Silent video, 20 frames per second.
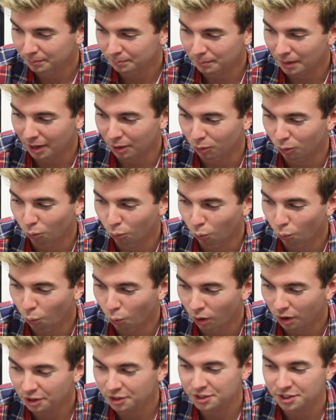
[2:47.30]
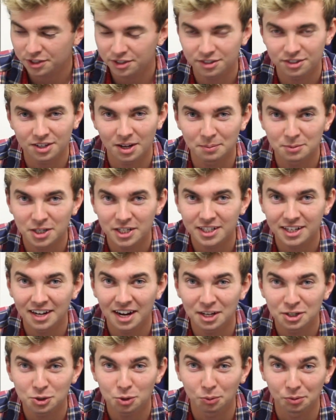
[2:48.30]
My worst subject in
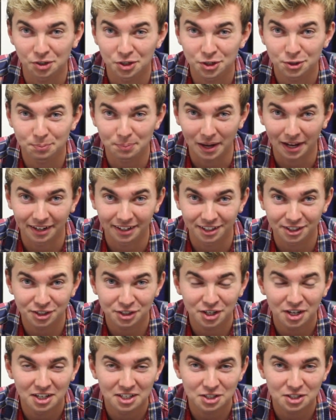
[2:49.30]
high school was Spanish.